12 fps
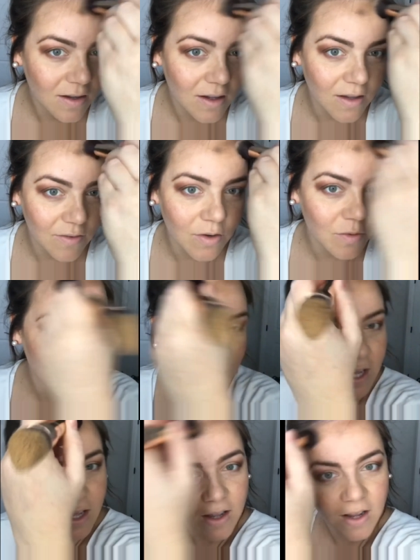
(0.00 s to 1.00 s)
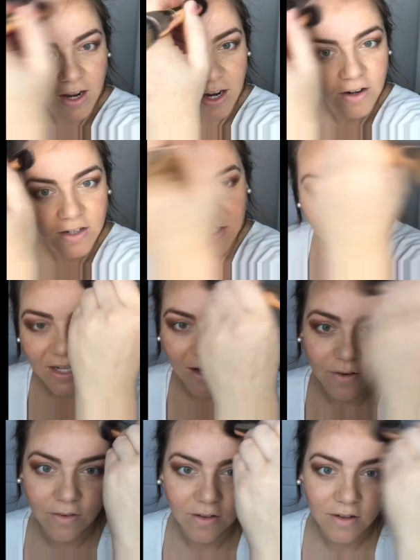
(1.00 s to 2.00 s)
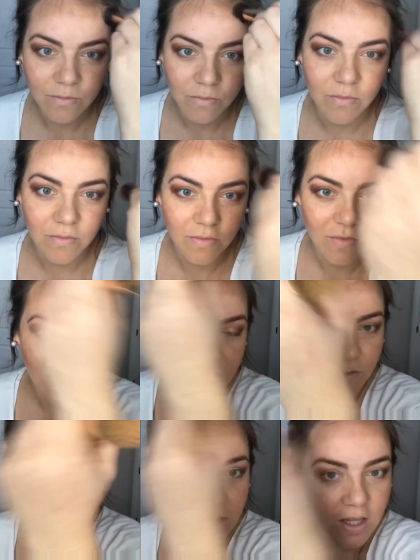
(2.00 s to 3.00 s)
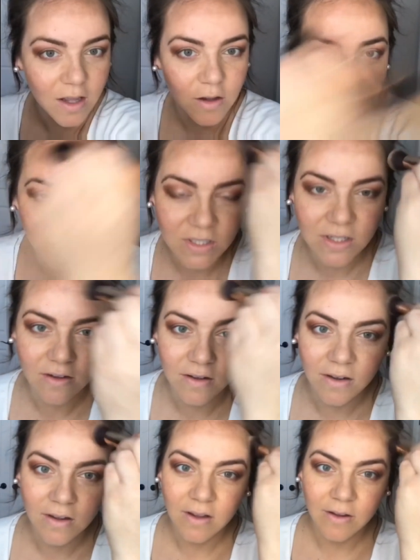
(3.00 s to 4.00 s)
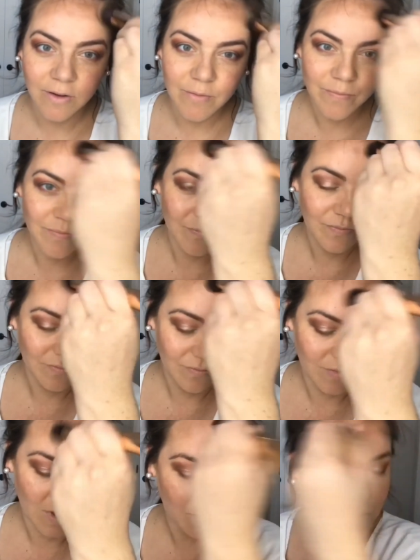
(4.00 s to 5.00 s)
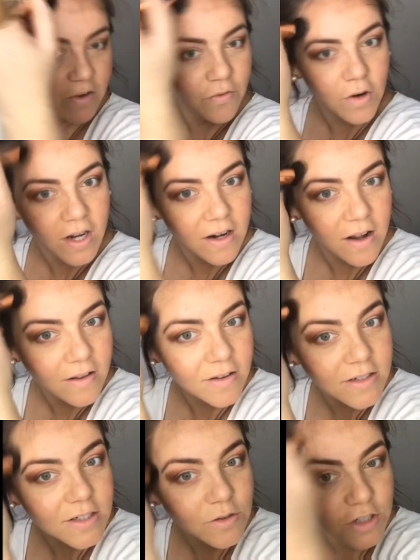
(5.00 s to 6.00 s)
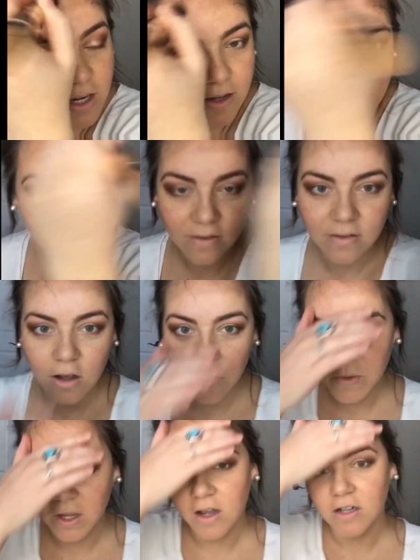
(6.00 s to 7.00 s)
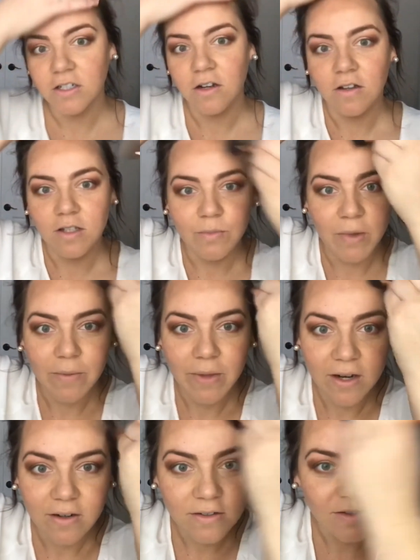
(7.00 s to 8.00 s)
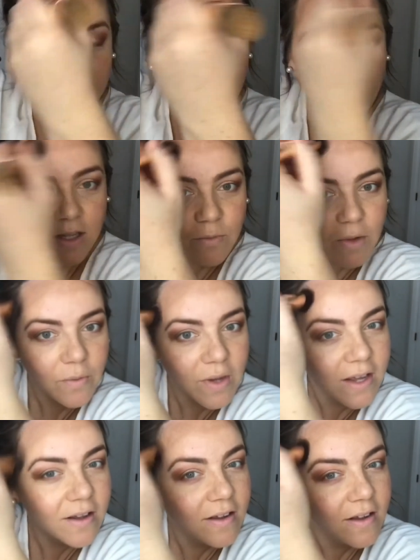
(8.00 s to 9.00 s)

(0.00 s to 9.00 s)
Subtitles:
even when my hair is down, it really helps my forehead not look so giant. Oh my gosh, and all these baby hairs are like in my way.